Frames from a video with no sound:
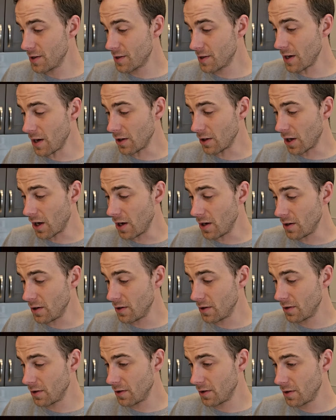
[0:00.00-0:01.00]
Stella,
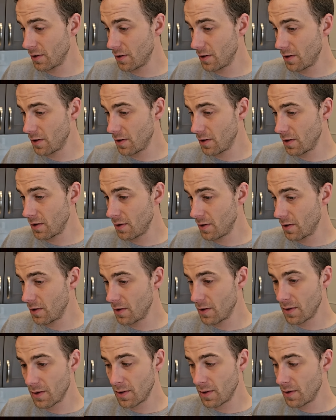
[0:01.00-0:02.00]
is
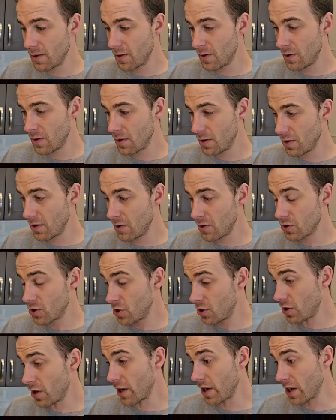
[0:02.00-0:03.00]
she
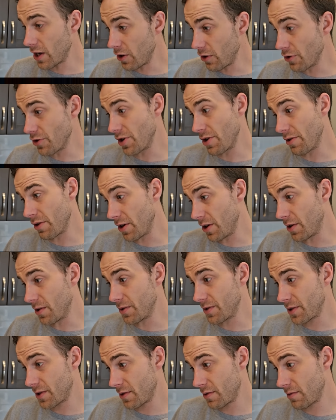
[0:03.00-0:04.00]
trying to eat your
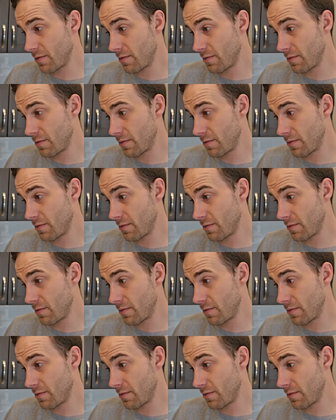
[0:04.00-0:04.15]
Cheerios?